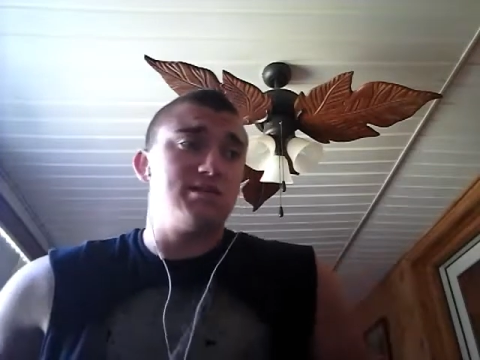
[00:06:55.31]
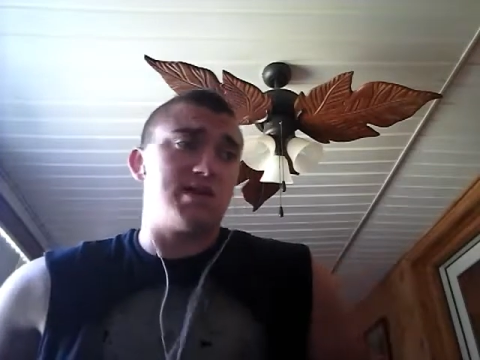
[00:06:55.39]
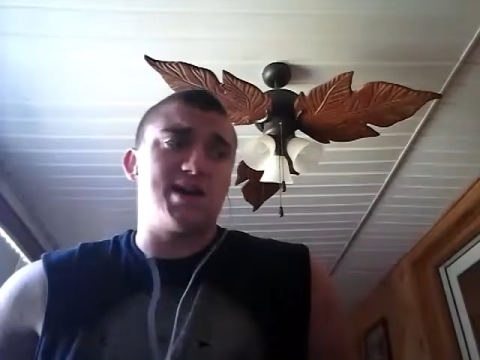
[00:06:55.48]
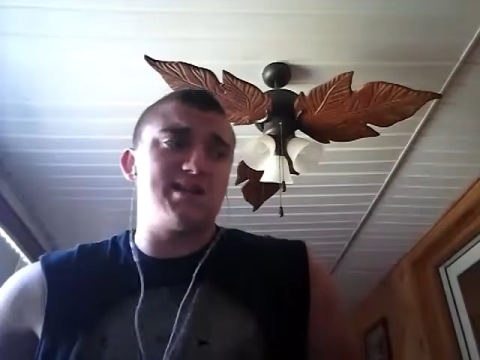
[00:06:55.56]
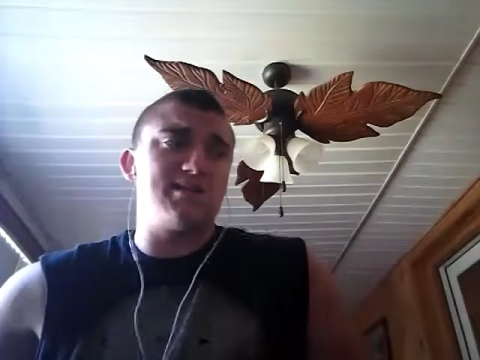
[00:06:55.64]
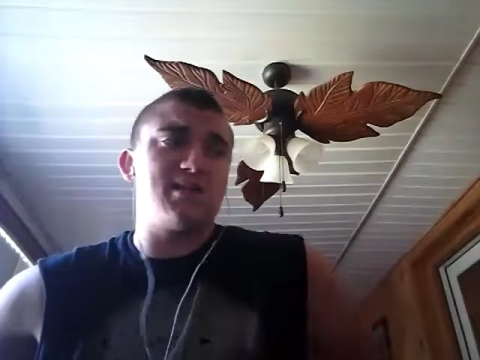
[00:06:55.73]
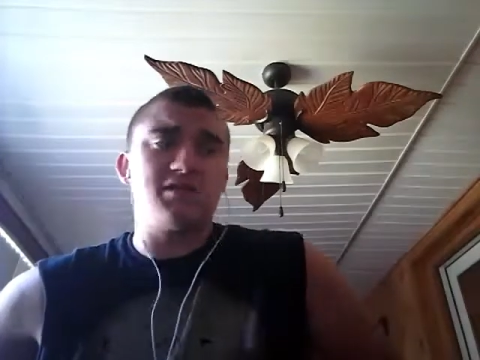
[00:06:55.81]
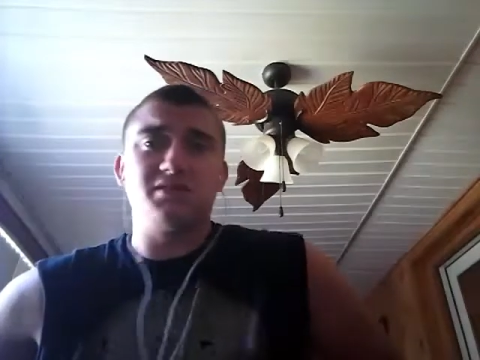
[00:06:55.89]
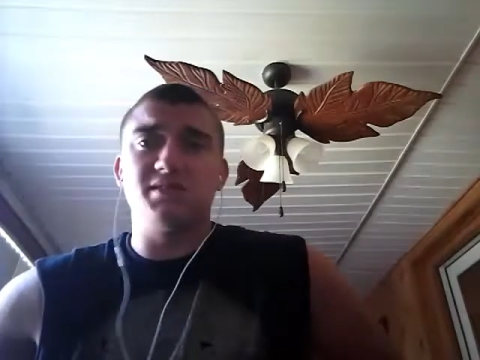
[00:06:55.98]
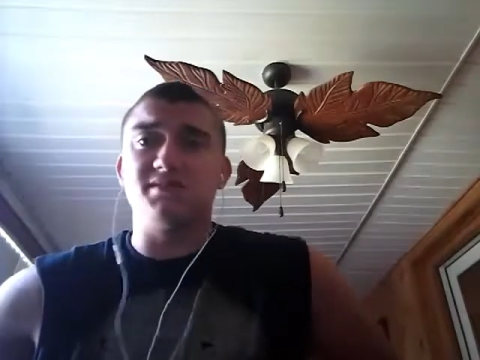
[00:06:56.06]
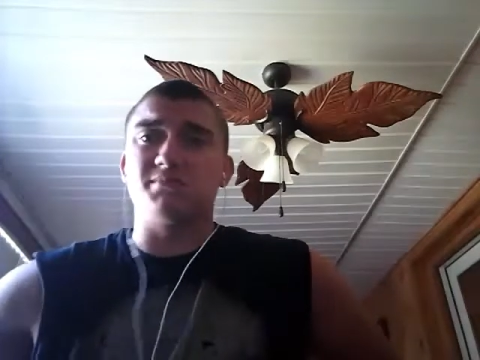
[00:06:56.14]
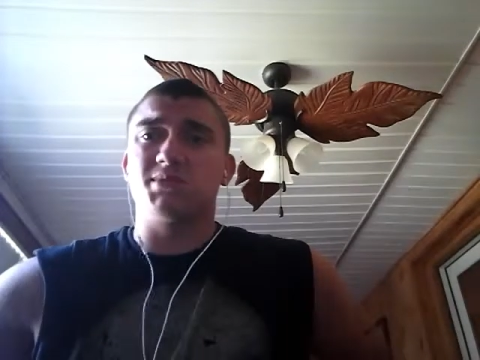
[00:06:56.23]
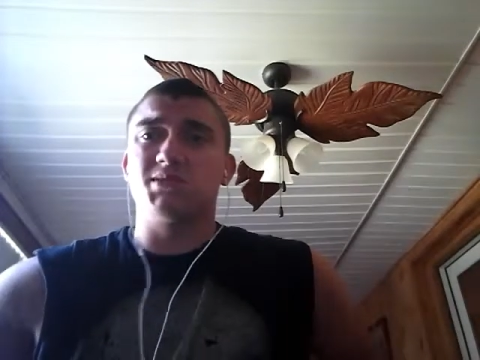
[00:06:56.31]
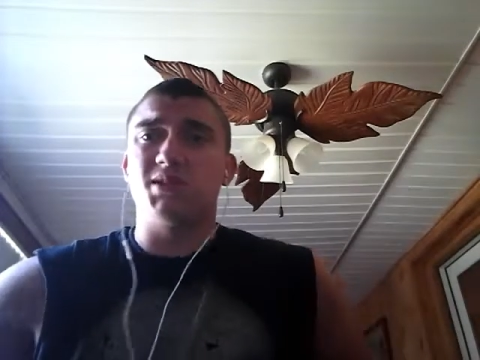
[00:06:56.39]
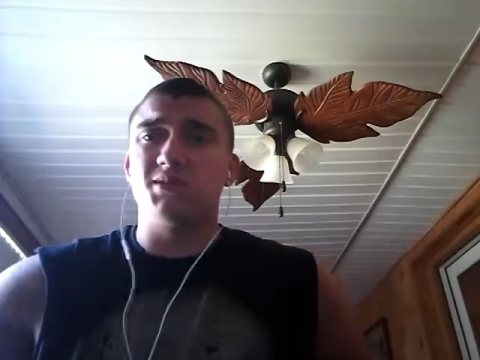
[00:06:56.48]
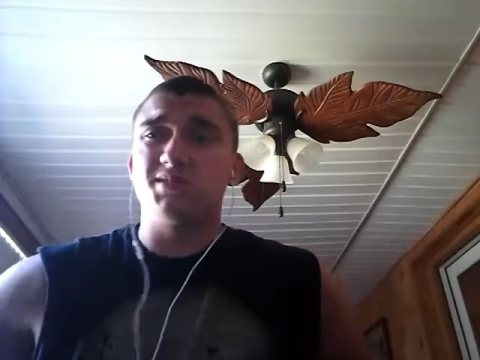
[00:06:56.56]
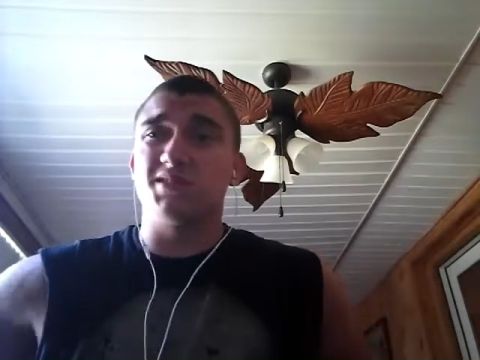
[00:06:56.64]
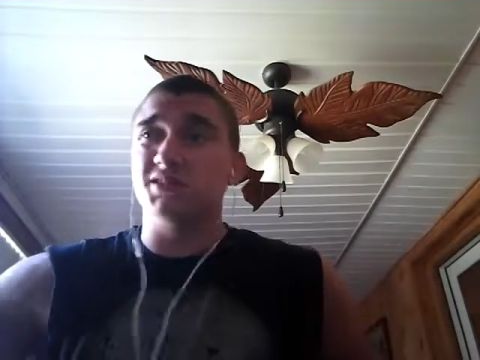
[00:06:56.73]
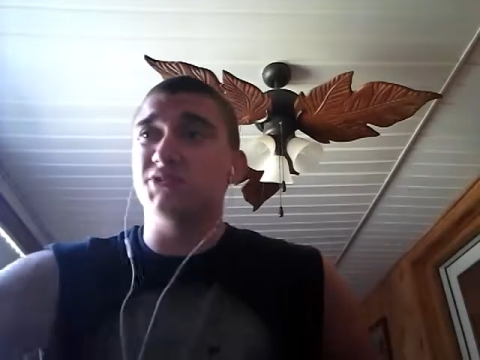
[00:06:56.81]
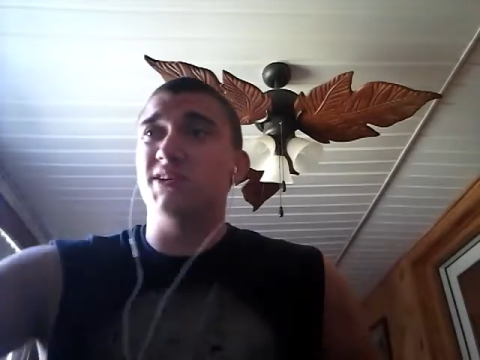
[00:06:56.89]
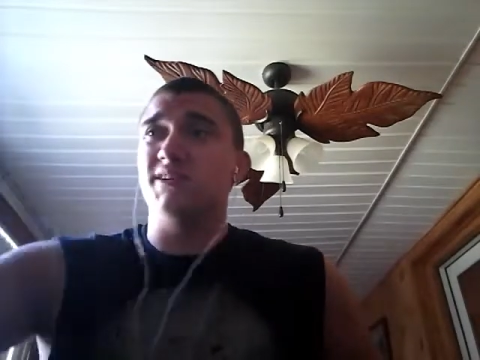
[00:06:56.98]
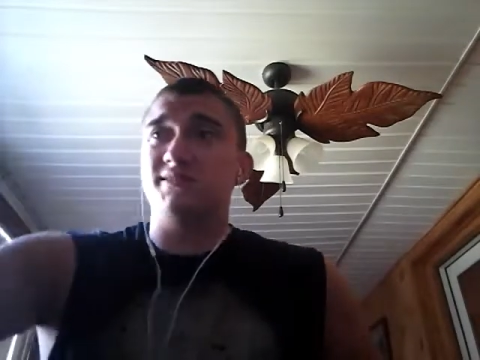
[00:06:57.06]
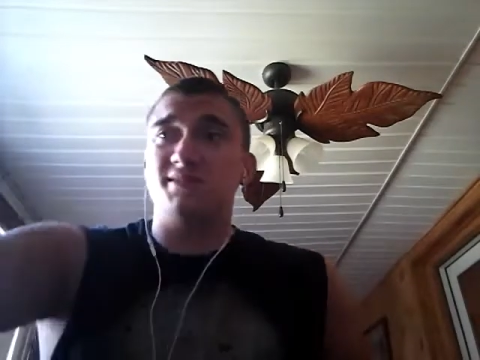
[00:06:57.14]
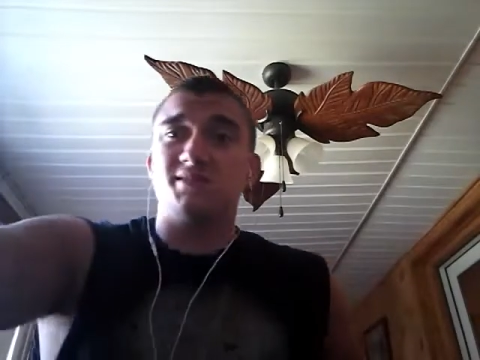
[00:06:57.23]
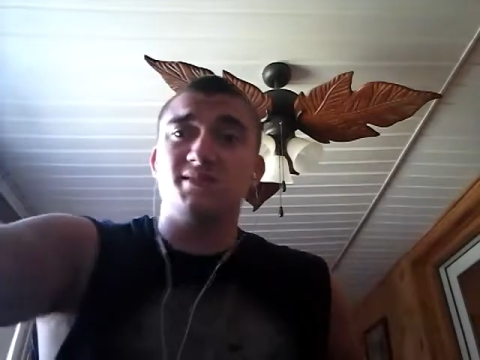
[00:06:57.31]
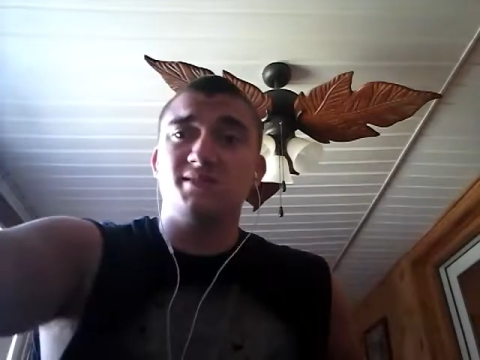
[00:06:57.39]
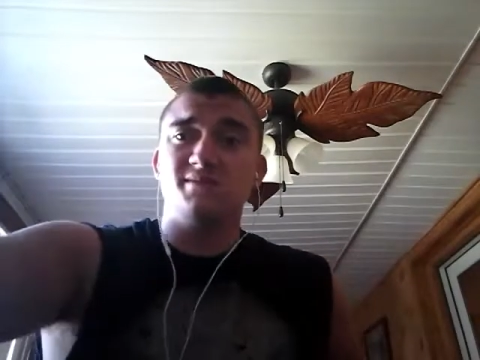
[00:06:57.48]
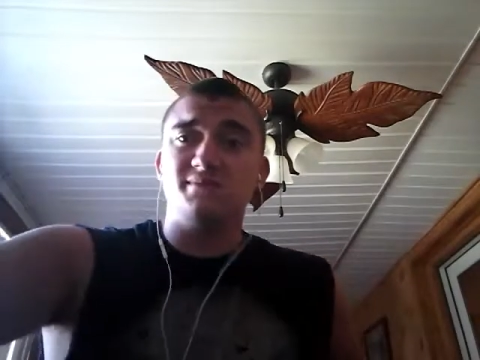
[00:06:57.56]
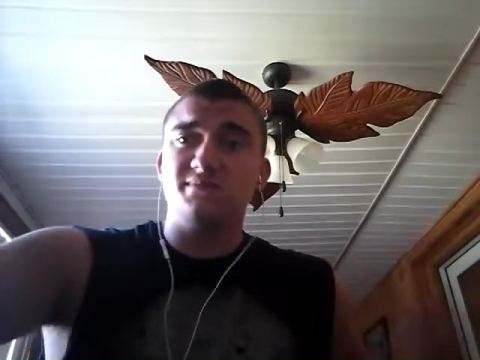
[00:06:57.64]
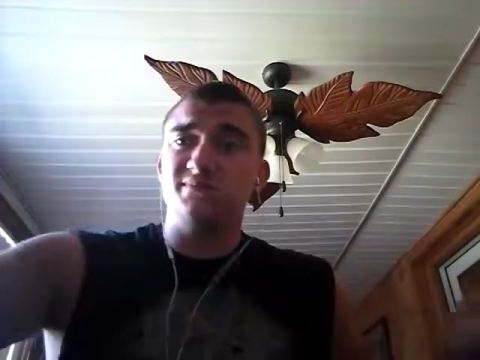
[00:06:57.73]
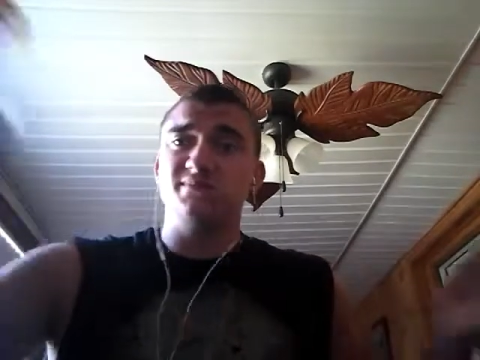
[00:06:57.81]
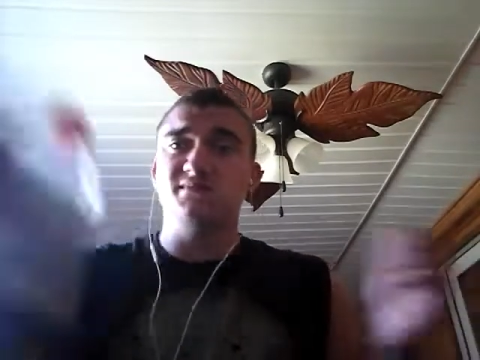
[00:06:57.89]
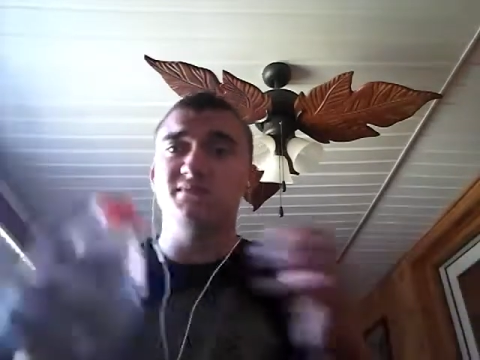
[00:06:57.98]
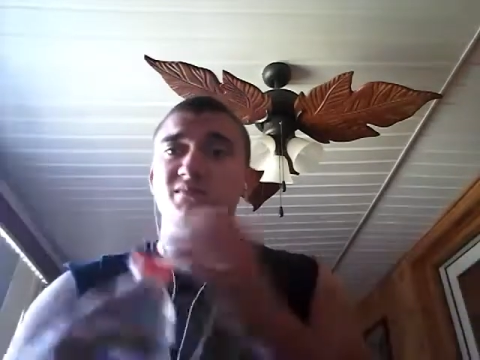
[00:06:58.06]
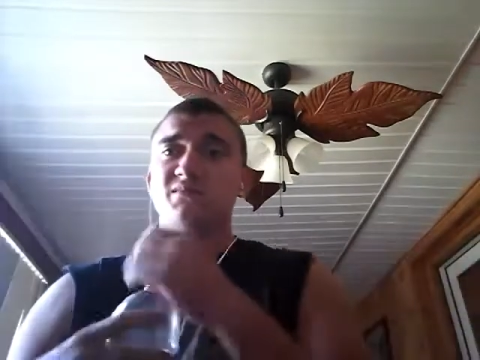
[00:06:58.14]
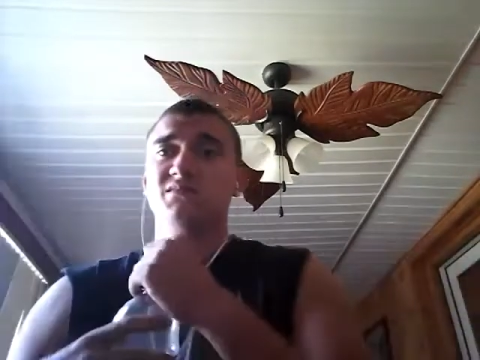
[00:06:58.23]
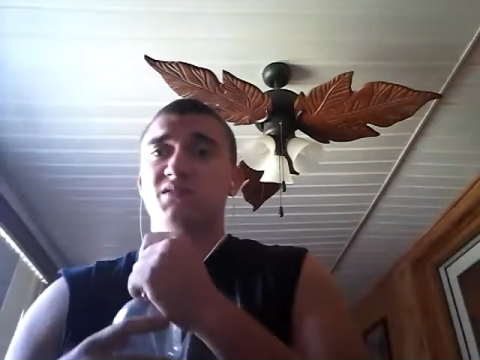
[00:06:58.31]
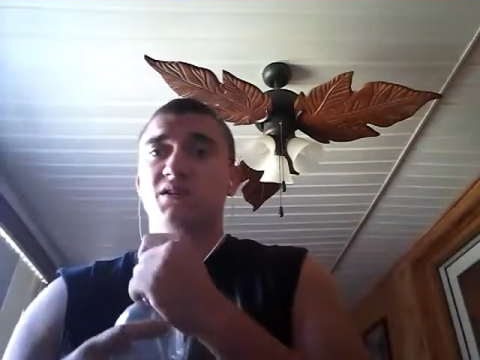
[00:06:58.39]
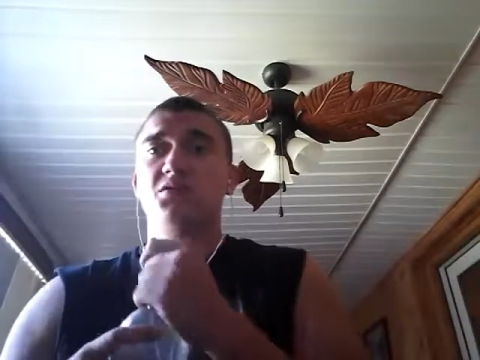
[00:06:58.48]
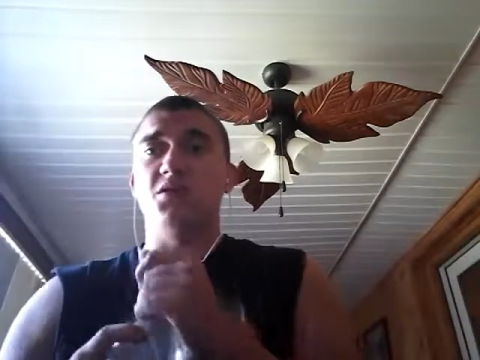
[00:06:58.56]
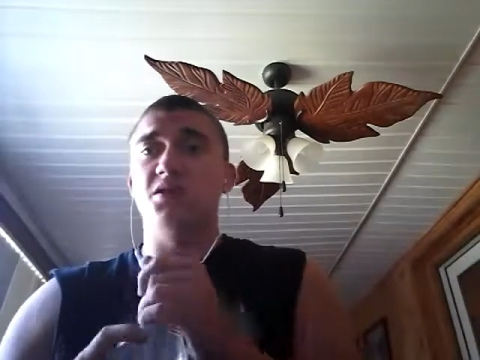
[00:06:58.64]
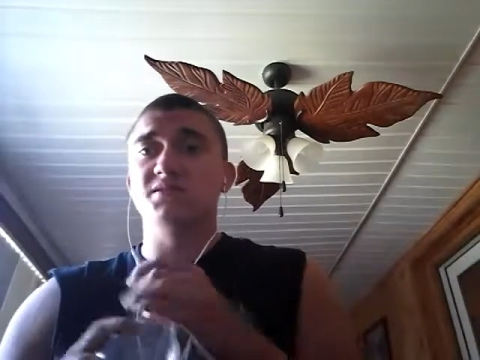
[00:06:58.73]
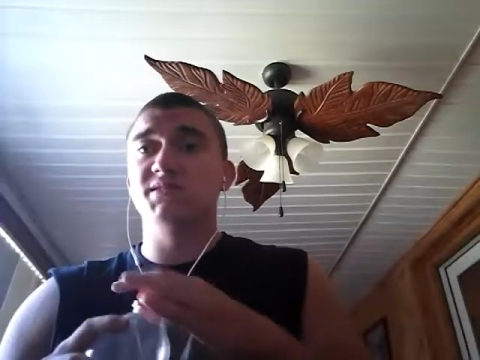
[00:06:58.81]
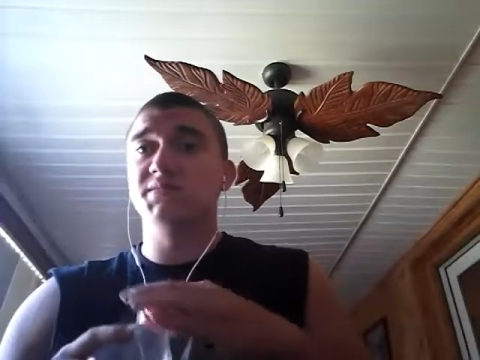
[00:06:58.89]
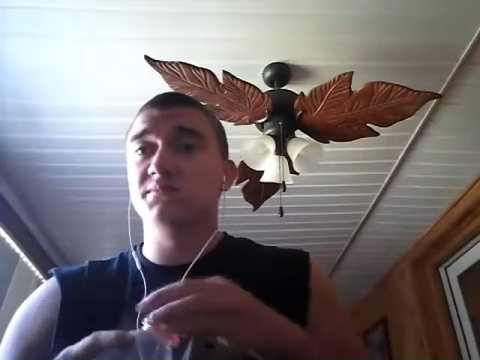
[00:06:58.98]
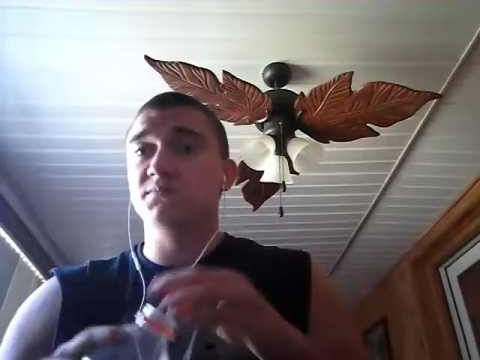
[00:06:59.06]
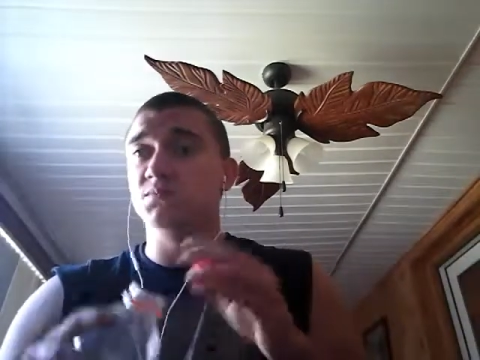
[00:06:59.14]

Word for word: Hide it underneath some clothes in your dresser, closet.